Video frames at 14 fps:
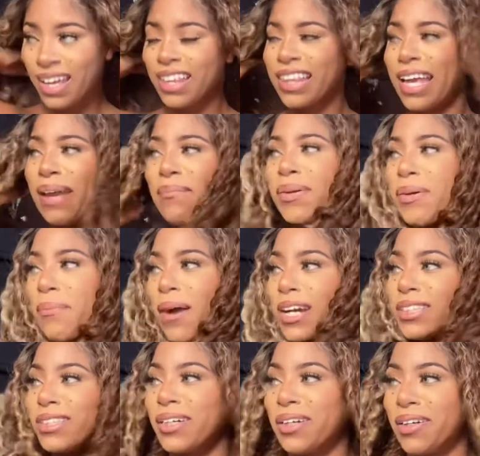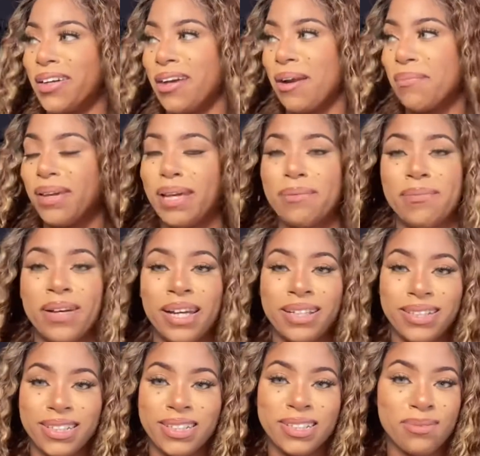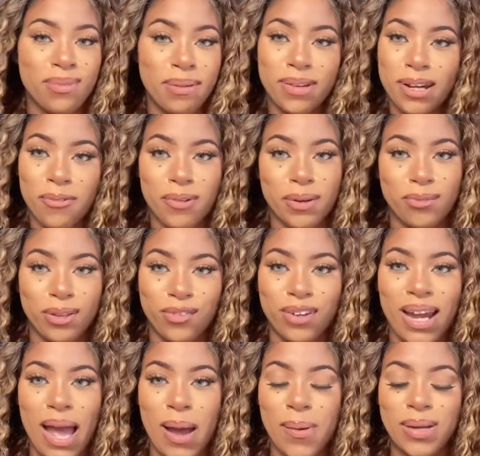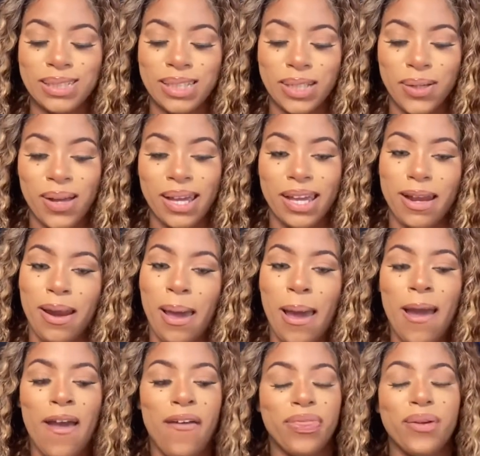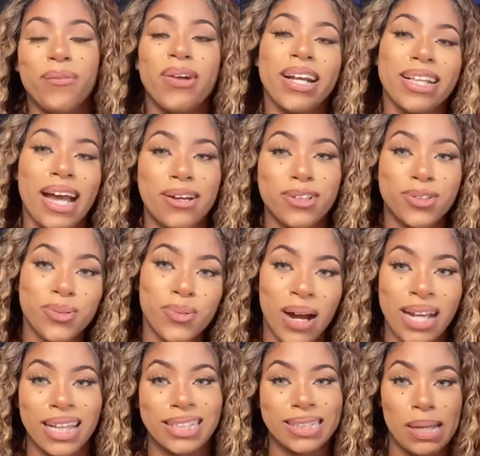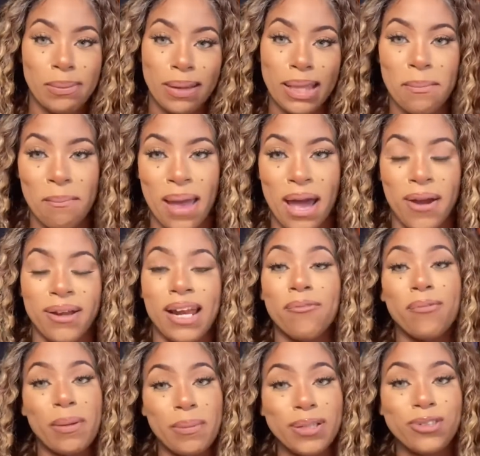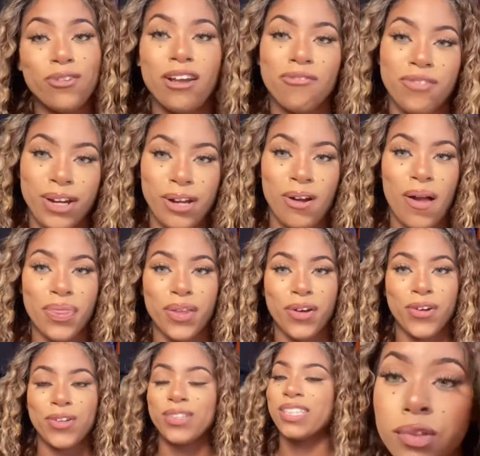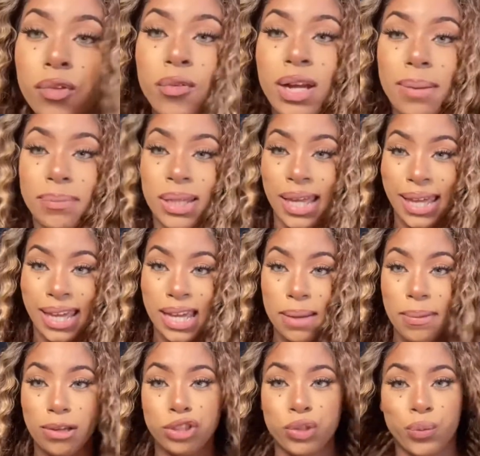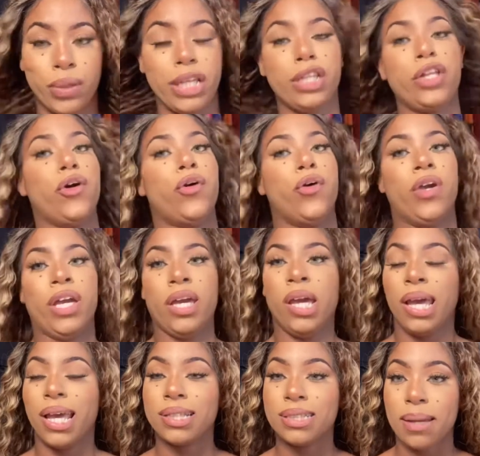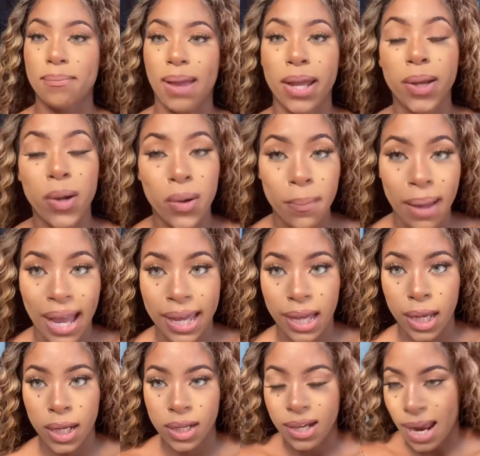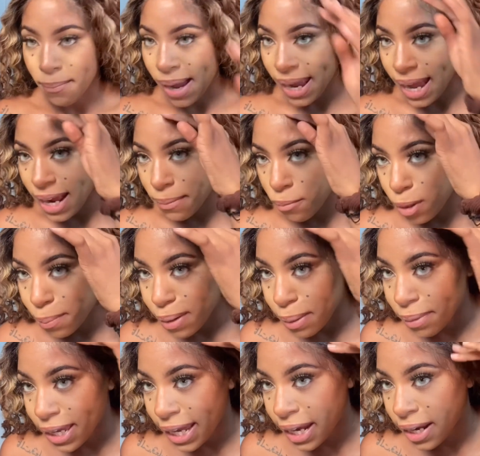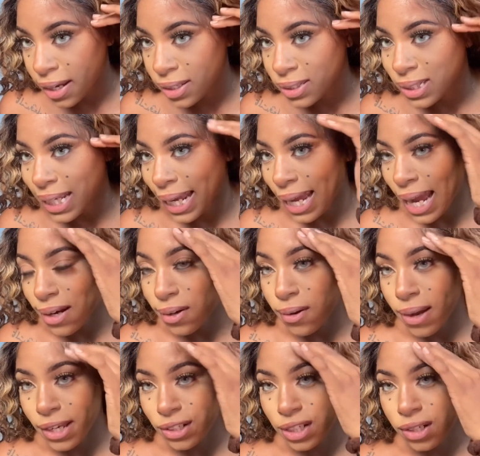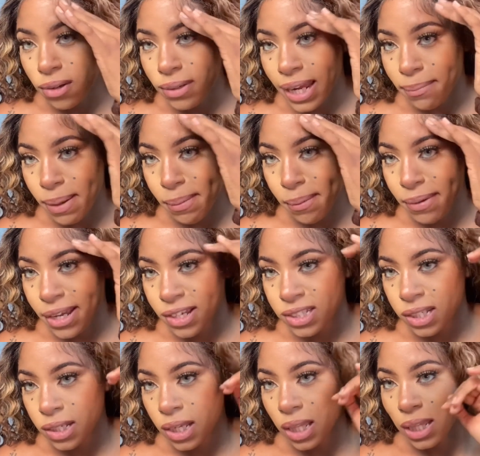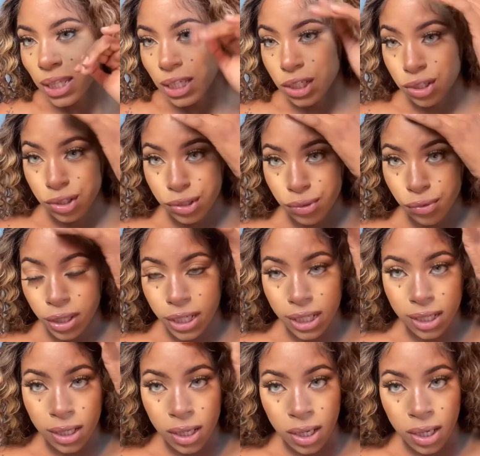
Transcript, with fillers: think middle parts look good on me, but this is what I'm gonna work with for now until I get the wig that I do want that's coming in the mail. And I will be doing a video on those. What I'm thinking about doing though is I might go back in and I might add more baby hairs. Like I don't know, I usually don't like my baby hairs to look this short.